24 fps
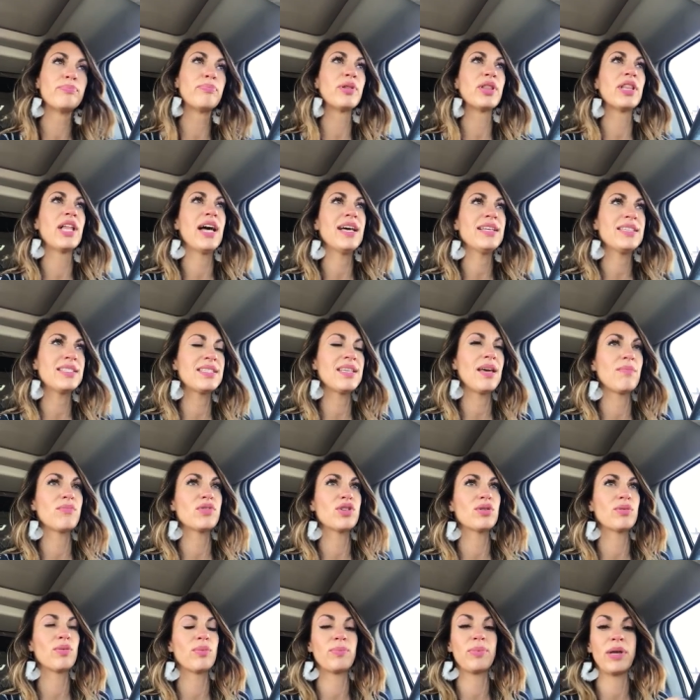blessed them
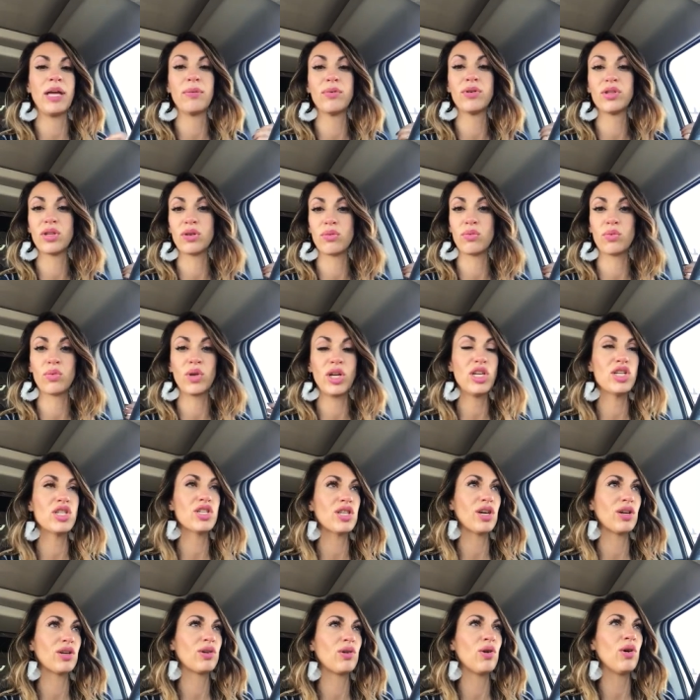to be able to reach
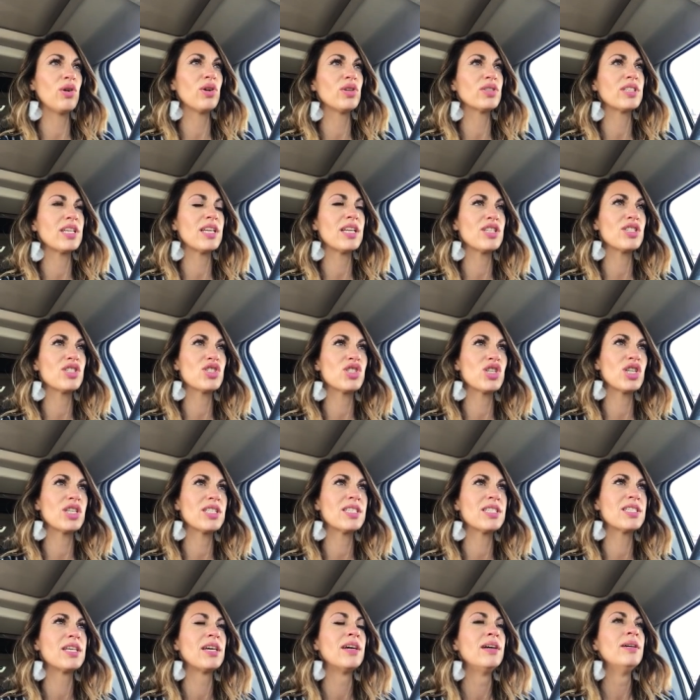their goals and it's
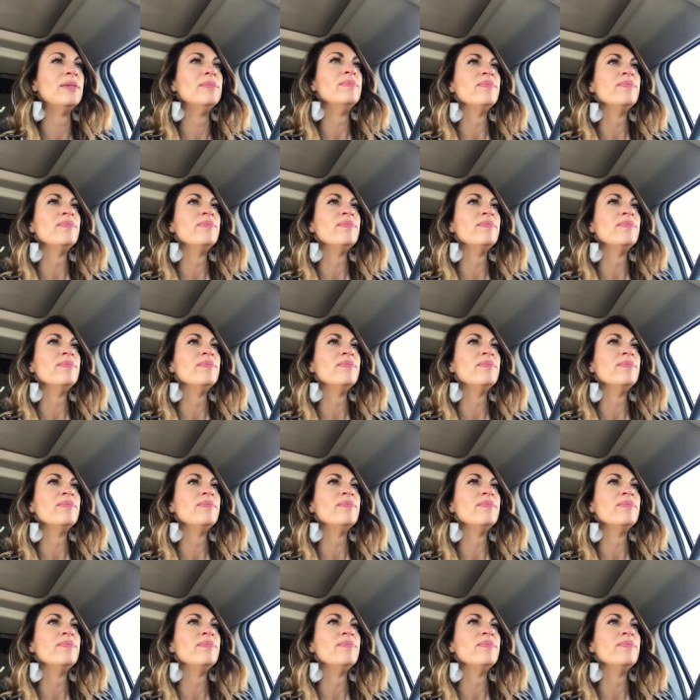just